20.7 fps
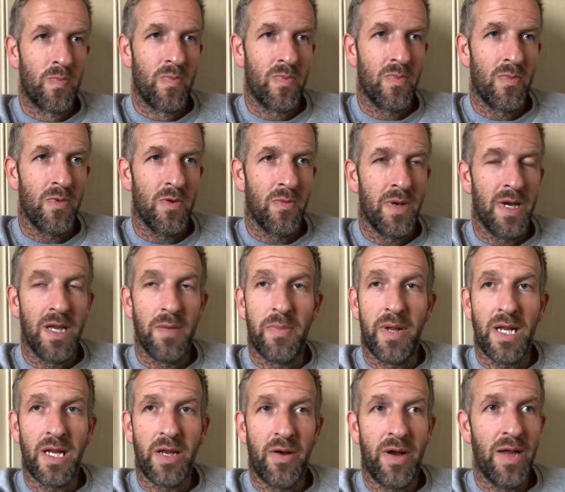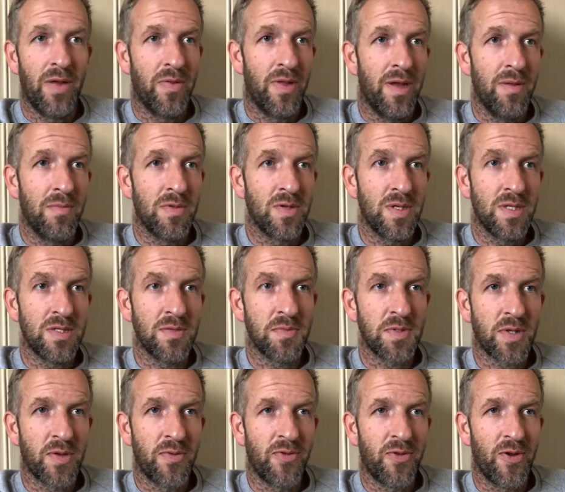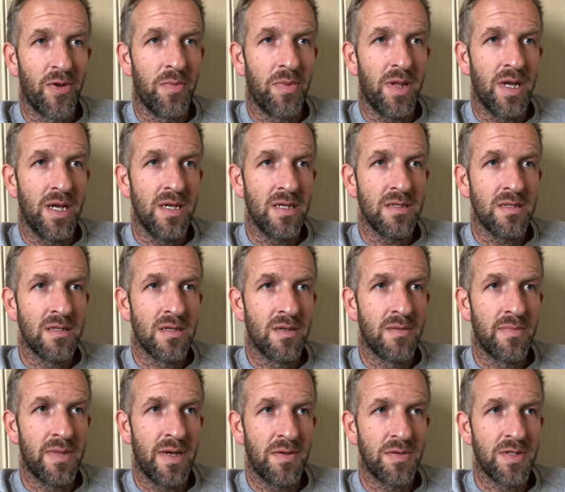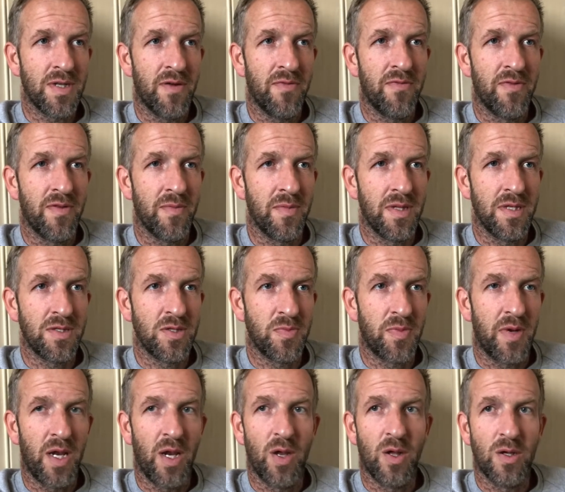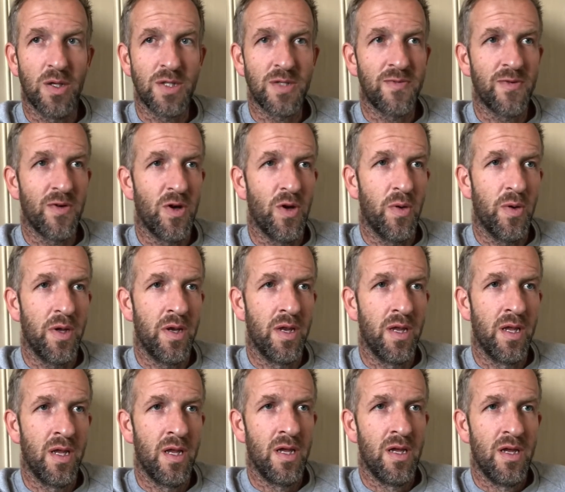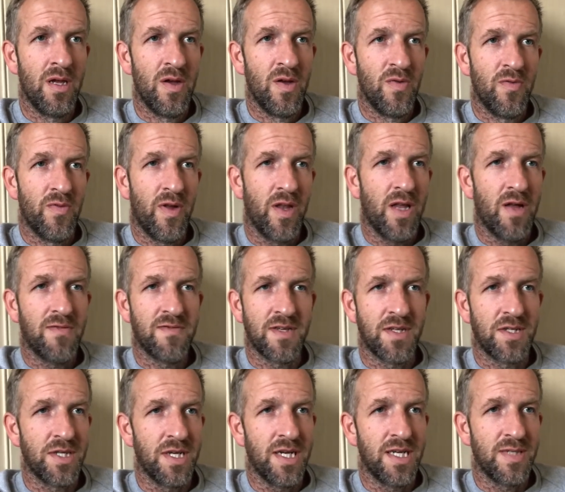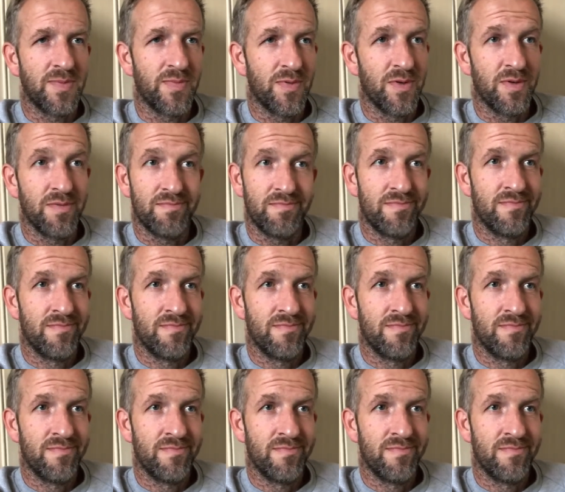Oh, mate, pinged around them, seen some Scunthorpe players, bounced off them and it's just been launched forward for Loft to chase, but